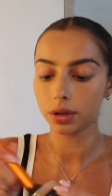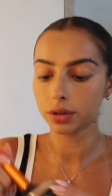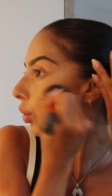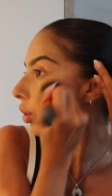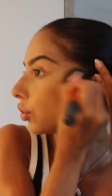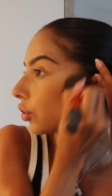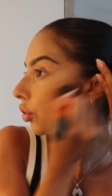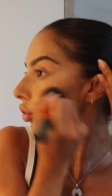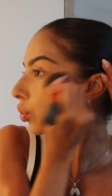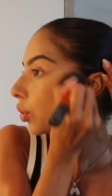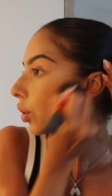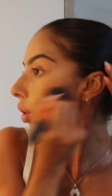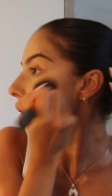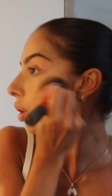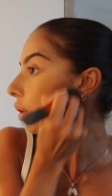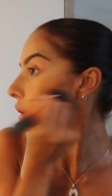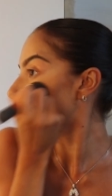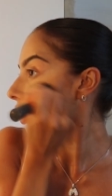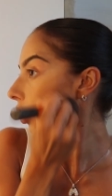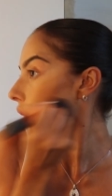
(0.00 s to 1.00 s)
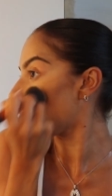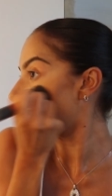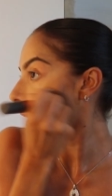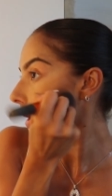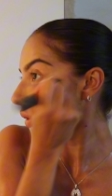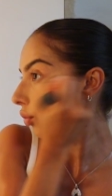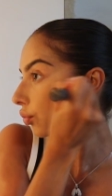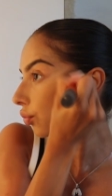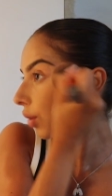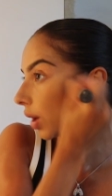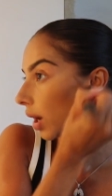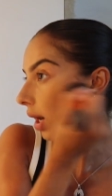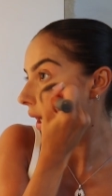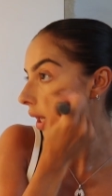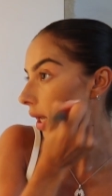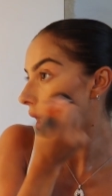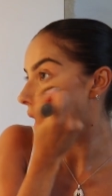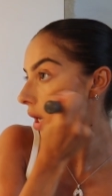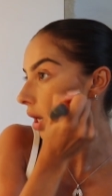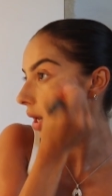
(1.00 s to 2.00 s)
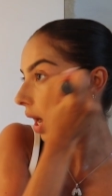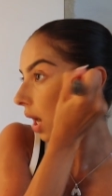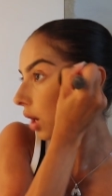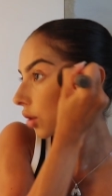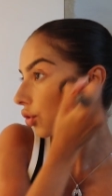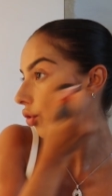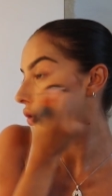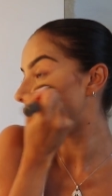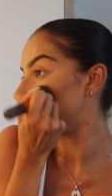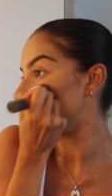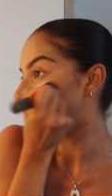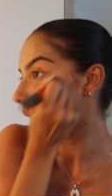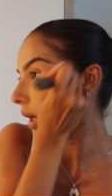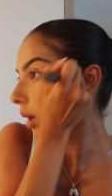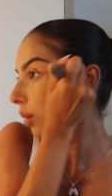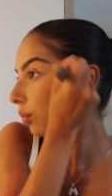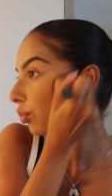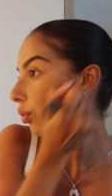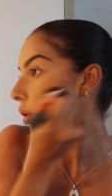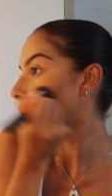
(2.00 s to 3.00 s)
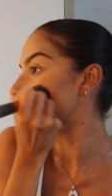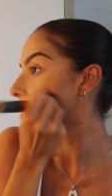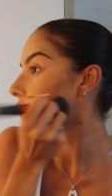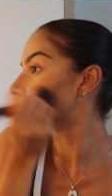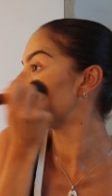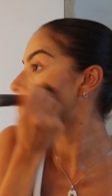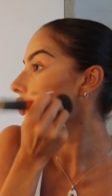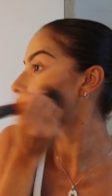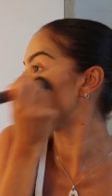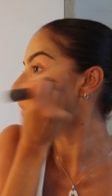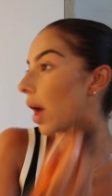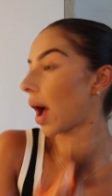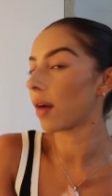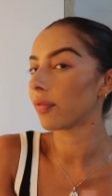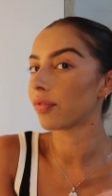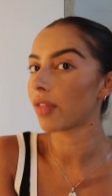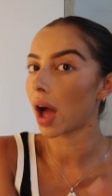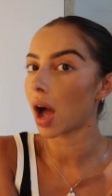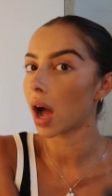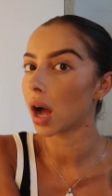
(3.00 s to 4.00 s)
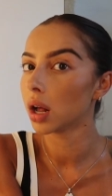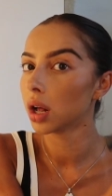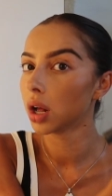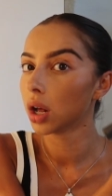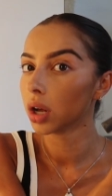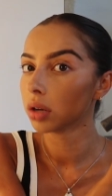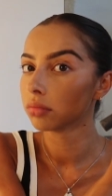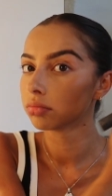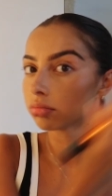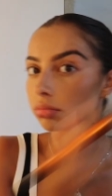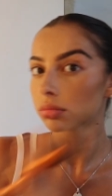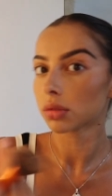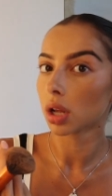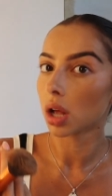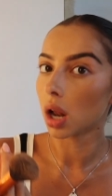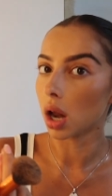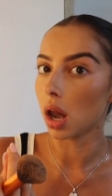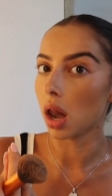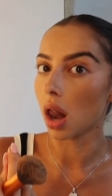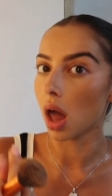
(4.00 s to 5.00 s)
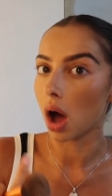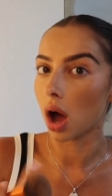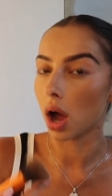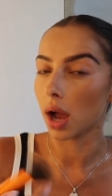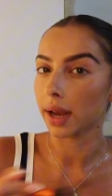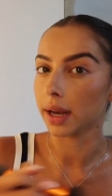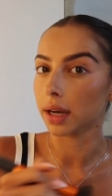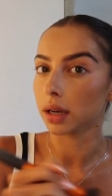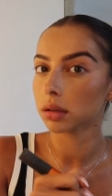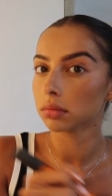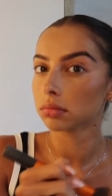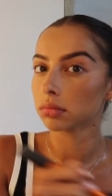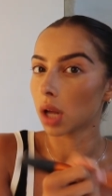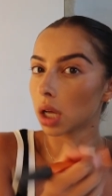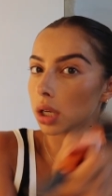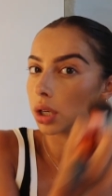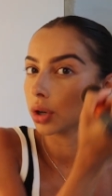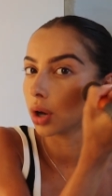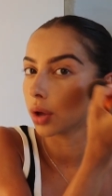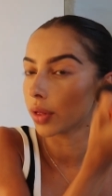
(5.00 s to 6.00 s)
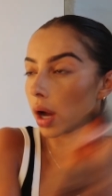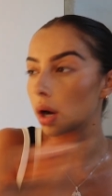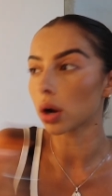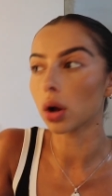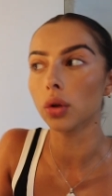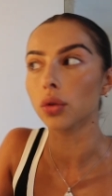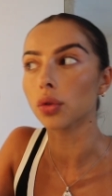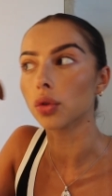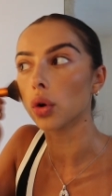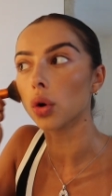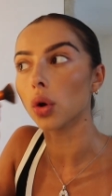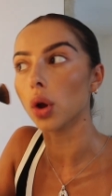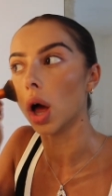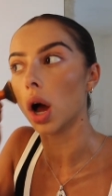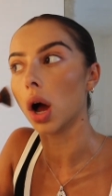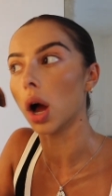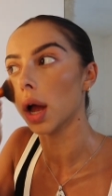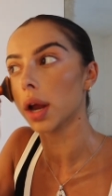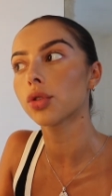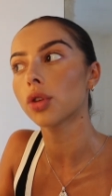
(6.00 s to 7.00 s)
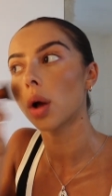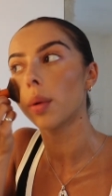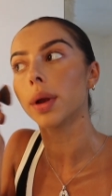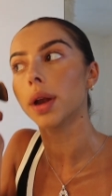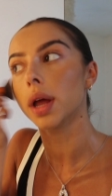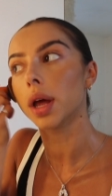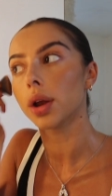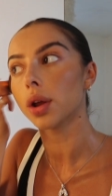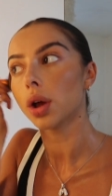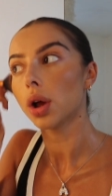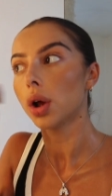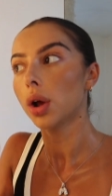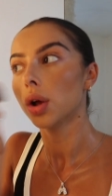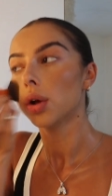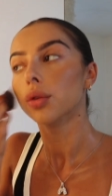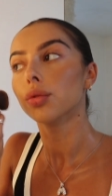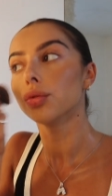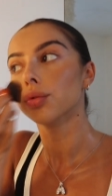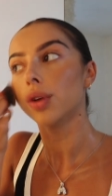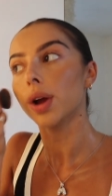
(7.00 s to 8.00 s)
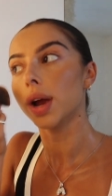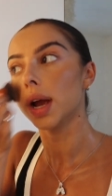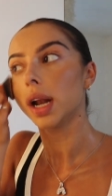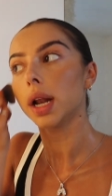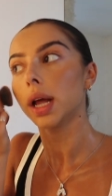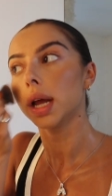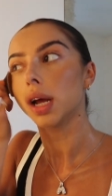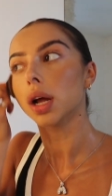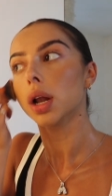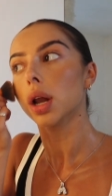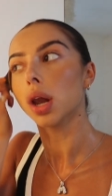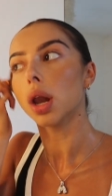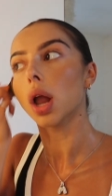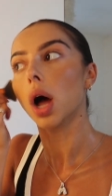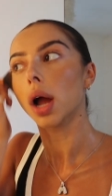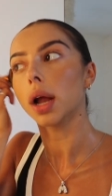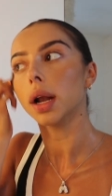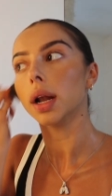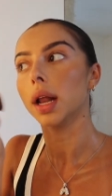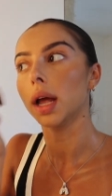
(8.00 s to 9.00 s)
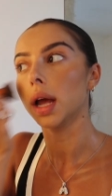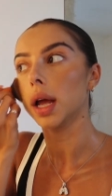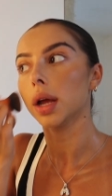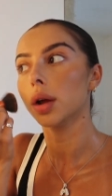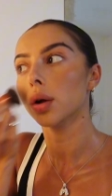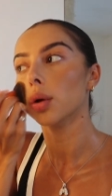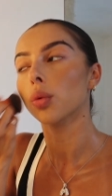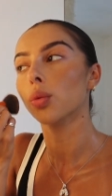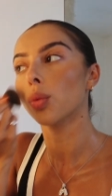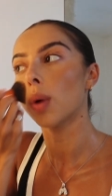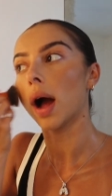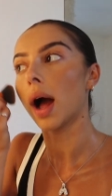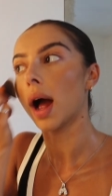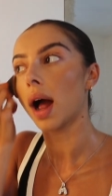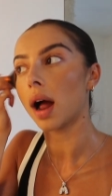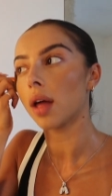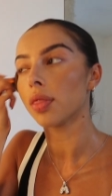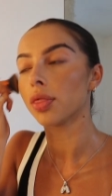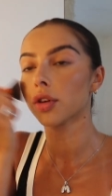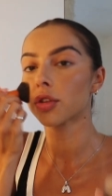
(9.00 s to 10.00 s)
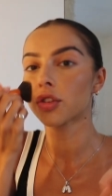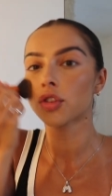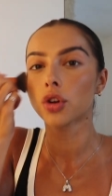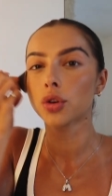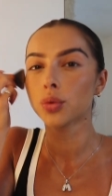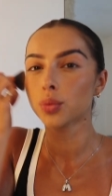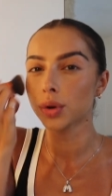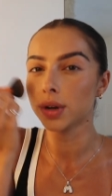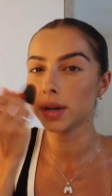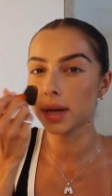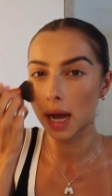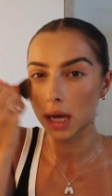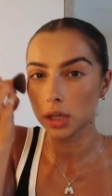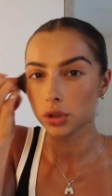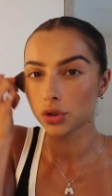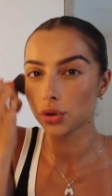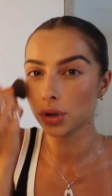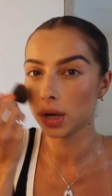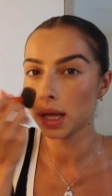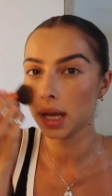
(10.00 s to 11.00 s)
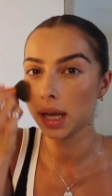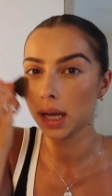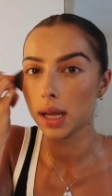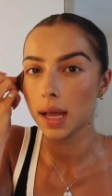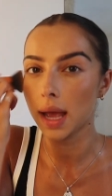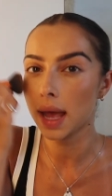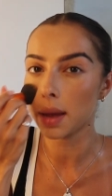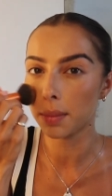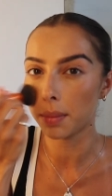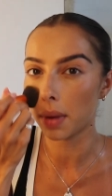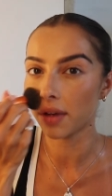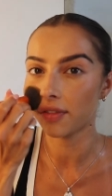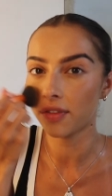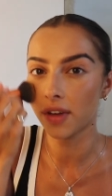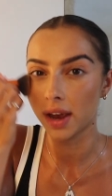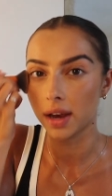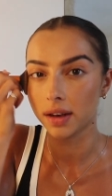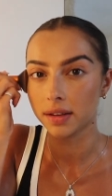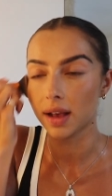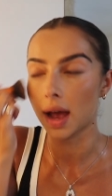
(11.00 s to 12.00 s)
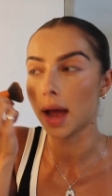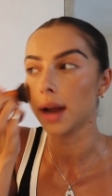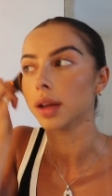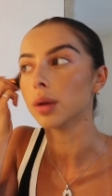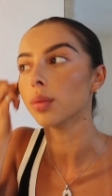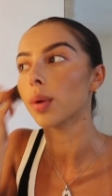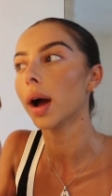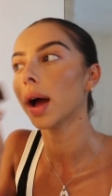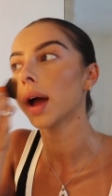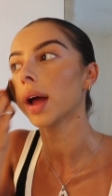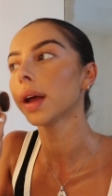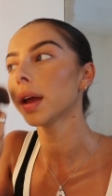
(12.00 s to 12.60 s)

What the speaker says: We just want to look like really naturally bronzed. We have that line, like, you know, that contour line. Just going in really lightly where the sun would naturally hit my face anyway.